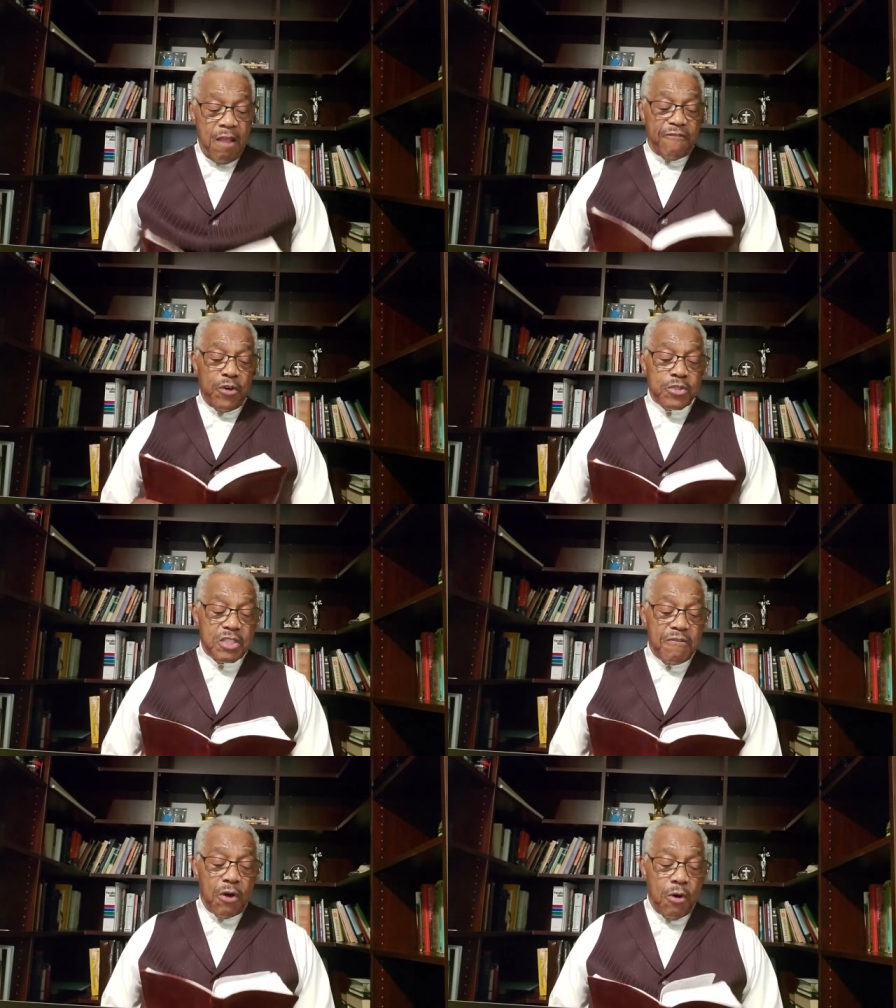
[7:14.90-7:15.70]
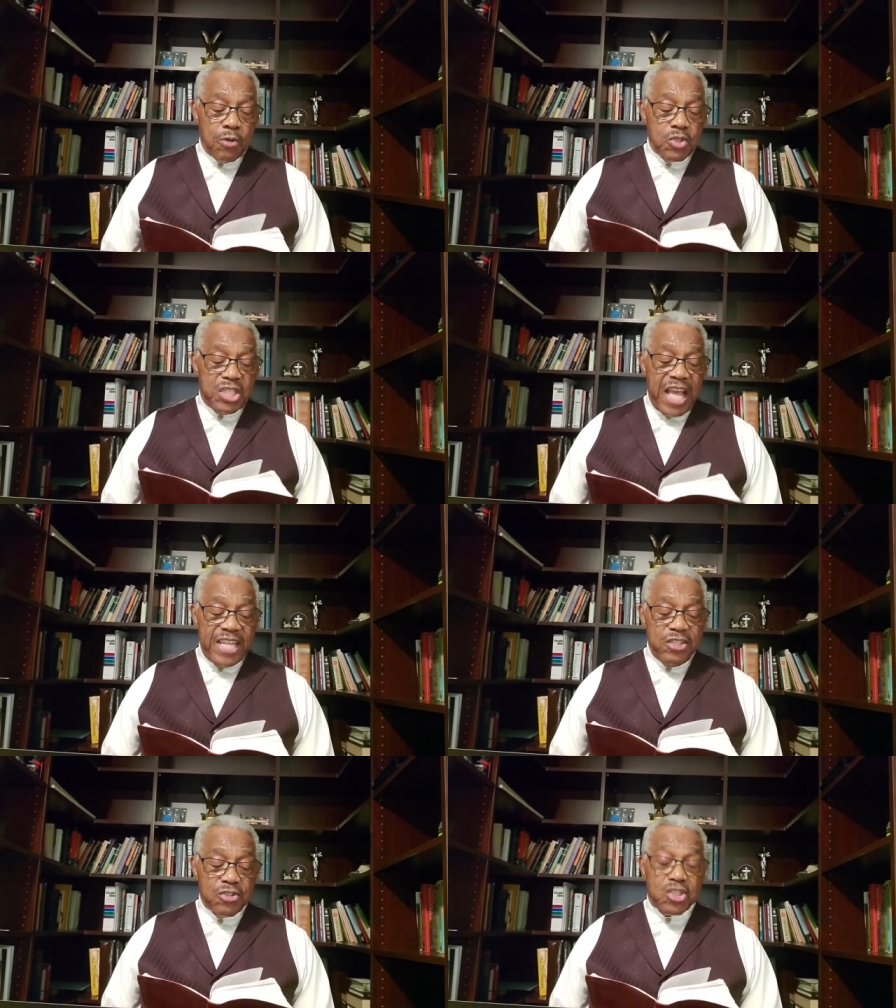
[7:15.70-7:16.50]
First of all,
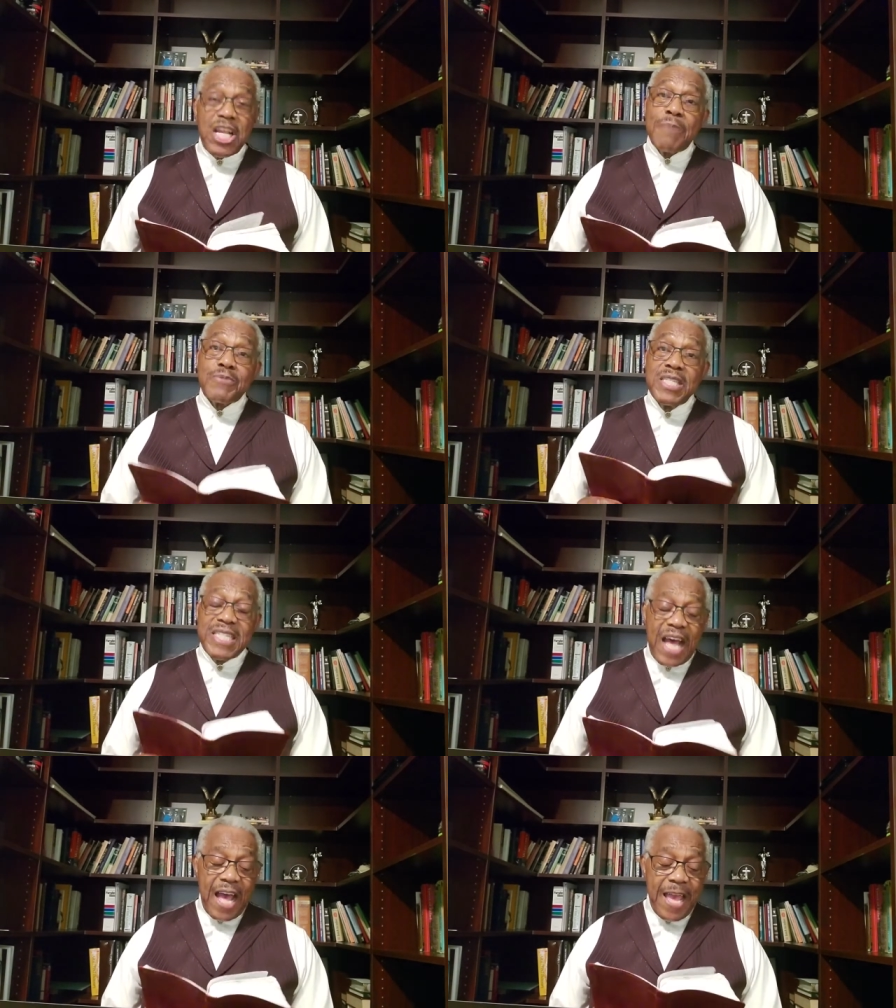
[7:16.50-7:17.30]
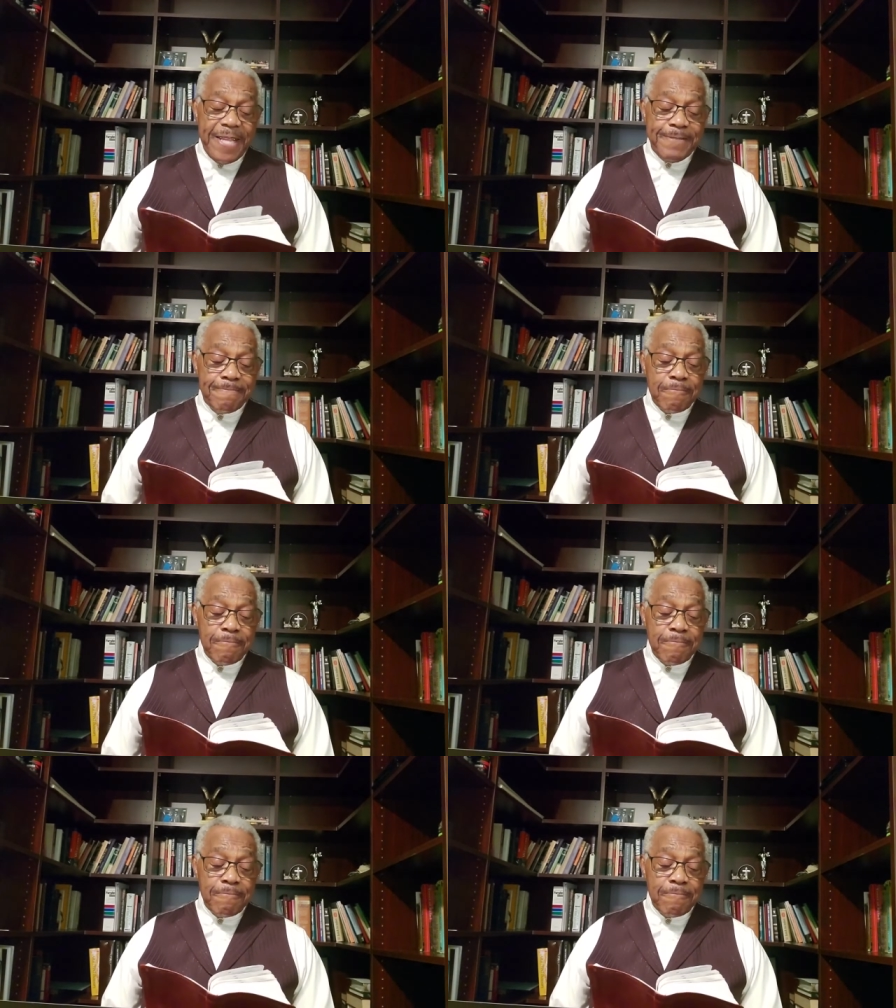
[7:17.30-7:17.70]
Daniel chapter 9,